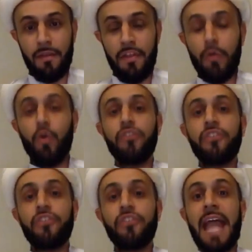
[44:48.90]
They will
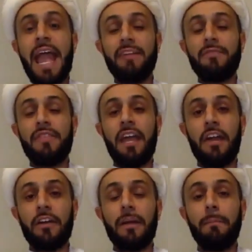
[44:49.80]
stand
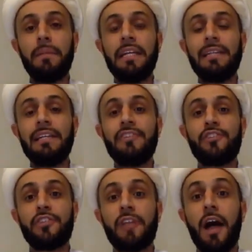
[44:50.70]
there completely
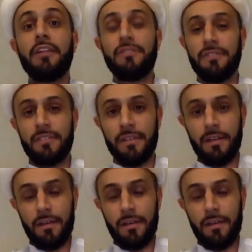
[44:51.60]
stunned.